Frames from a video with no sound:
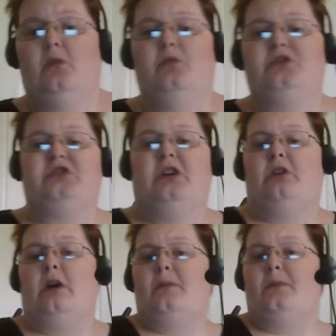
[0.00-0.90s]
which
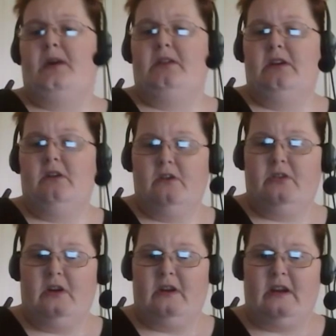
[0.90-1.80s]
shall come upon the
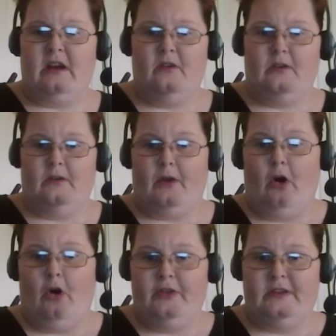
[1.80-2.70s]
earth on account of
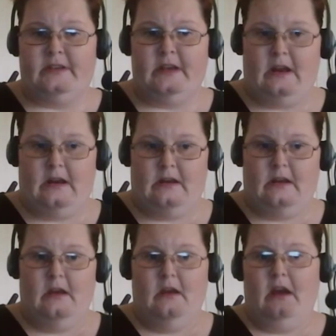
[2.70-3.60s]
all the sin
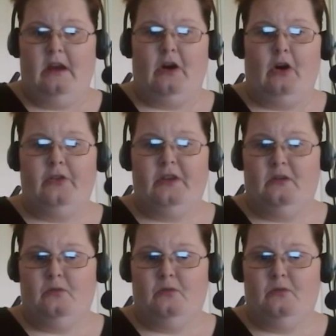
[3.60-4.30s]
and all the